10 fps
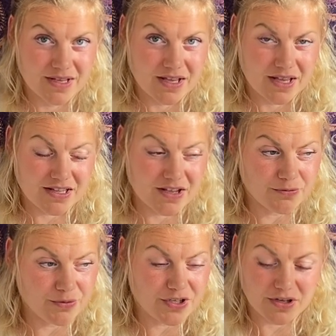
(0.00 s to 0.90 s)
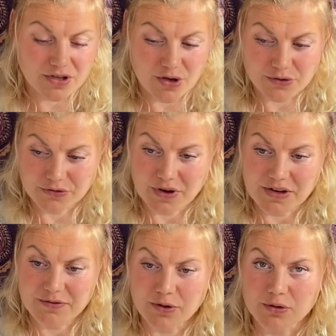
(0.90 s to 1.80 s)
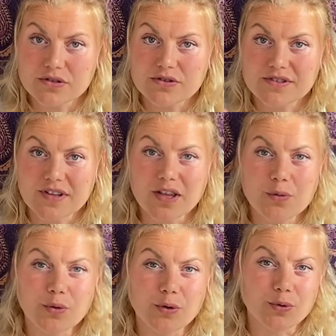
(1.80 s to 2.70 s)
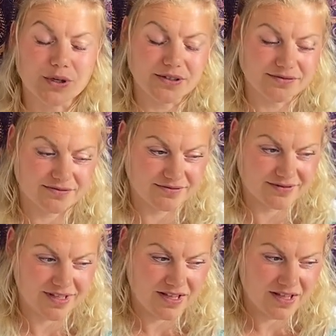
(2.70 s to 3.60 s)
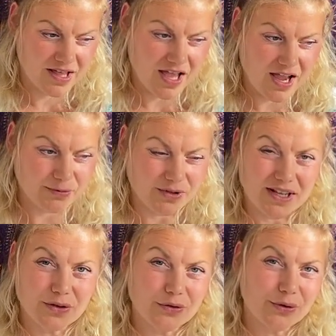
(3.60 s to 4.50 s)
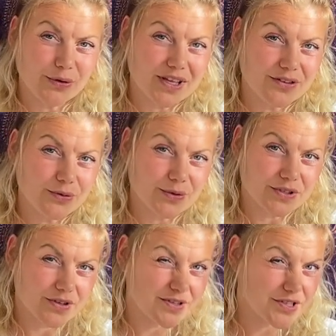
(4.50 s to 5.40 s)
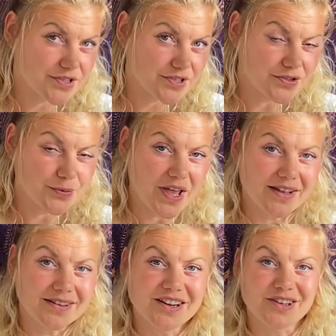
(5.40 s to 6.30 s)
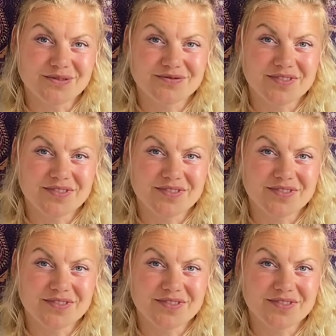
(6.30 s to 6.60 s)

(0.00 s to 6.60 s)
And then we go straight forward to Second World War. I would like you to look into what conditions we had there.